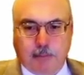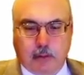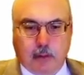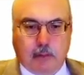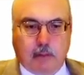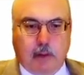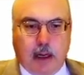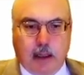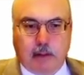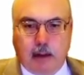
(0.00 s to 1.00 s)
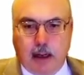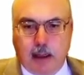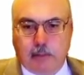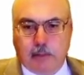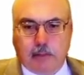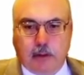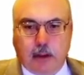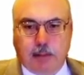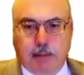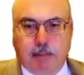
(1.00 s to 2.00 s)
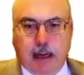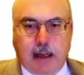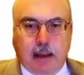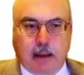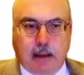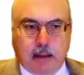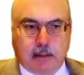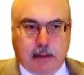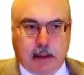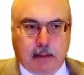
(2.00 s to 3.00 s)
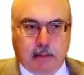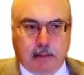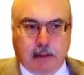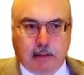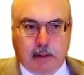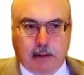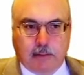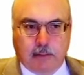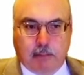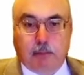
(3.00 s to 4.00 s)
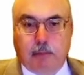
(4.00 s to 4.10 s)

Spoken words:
So it's exciting times. It's good to be back in the country this